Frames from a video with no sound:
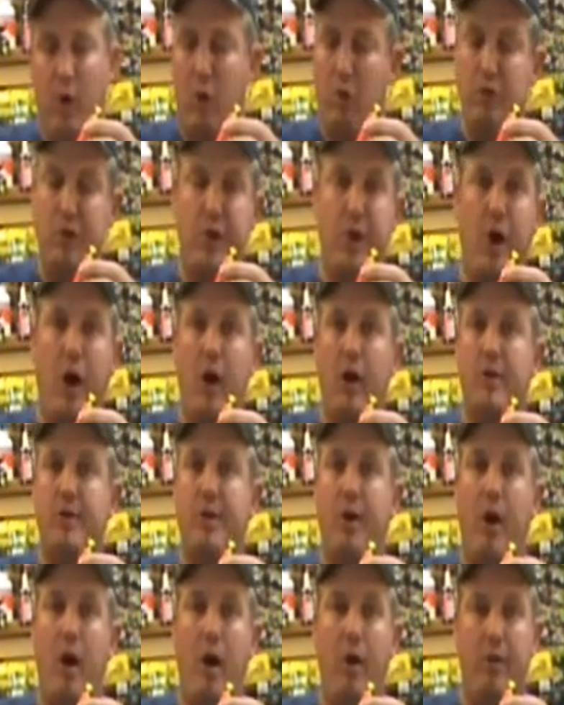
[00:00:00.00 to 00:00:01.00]
Pros and
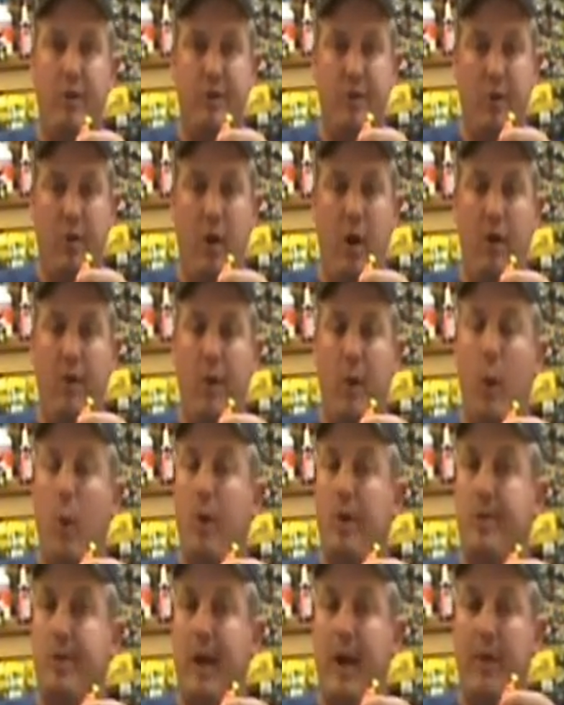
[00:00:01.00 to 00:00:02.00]
cons to all the
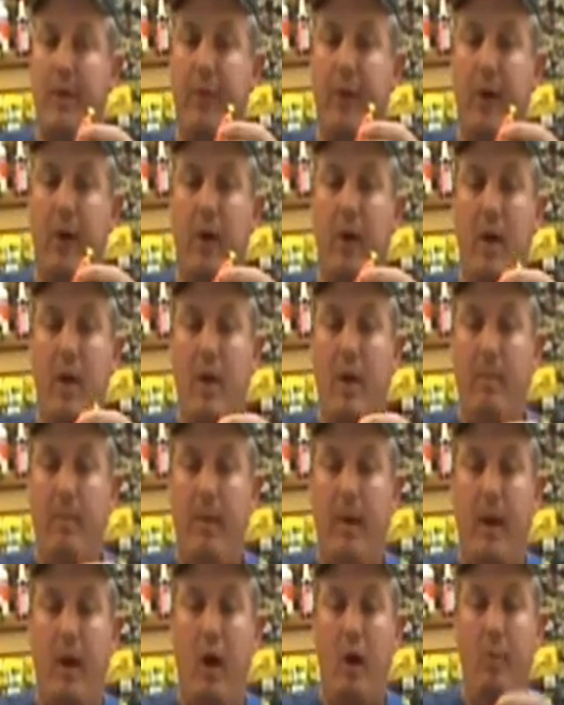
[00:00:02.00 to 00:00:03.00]
corks out there,
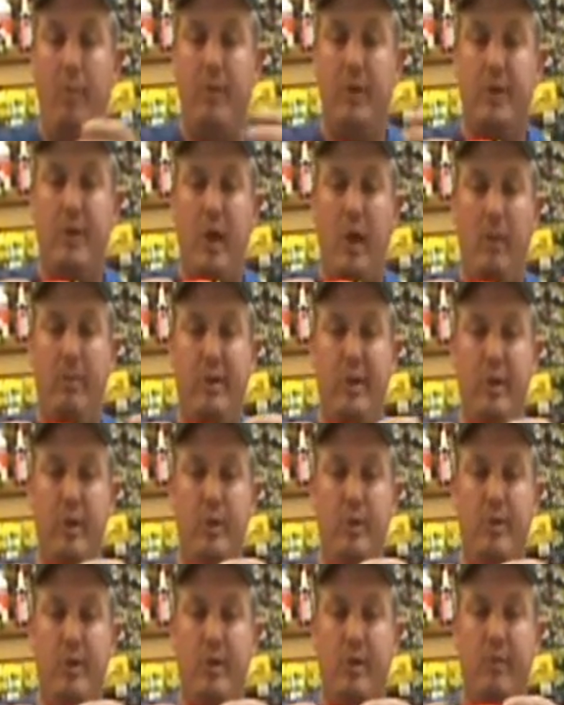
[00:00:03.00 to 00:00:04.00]
but I hope this helps
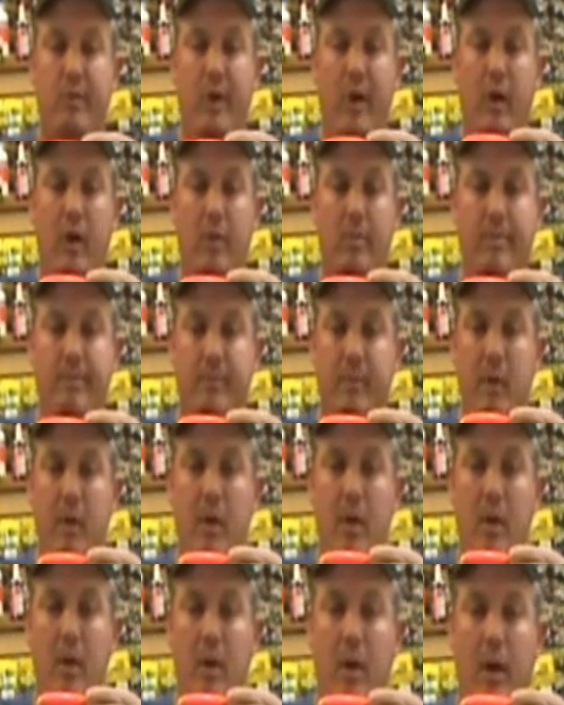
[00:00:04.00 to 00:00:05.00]
you to develop,
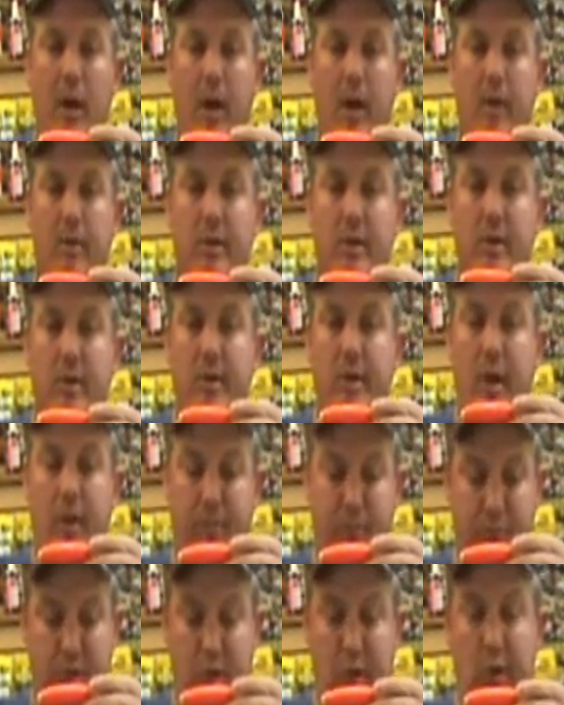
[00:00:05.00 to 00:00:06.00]
to
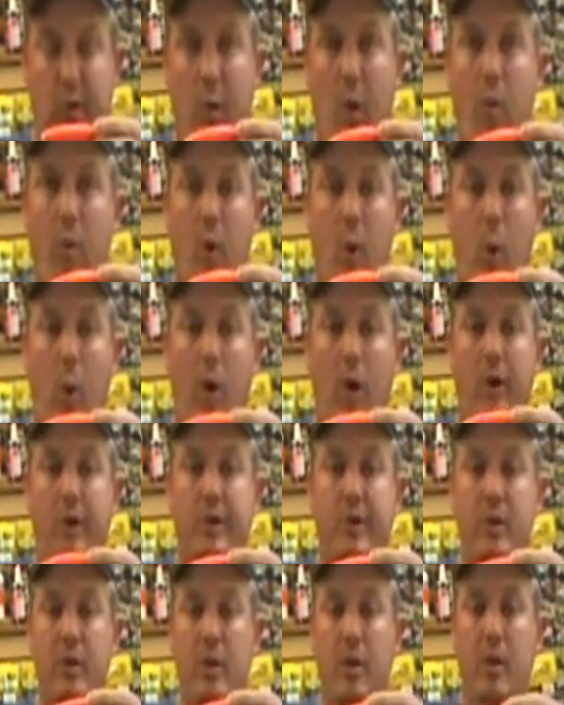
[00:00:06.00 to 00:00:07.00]
help do your own
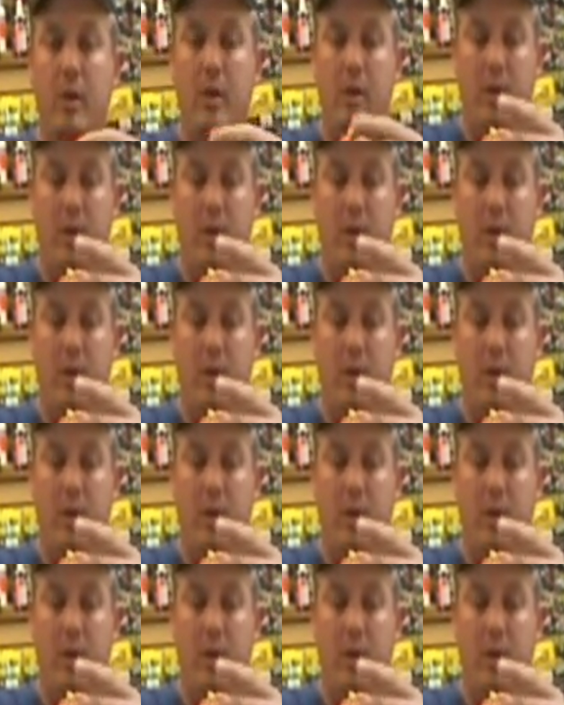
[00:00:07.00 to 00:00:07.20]
corks,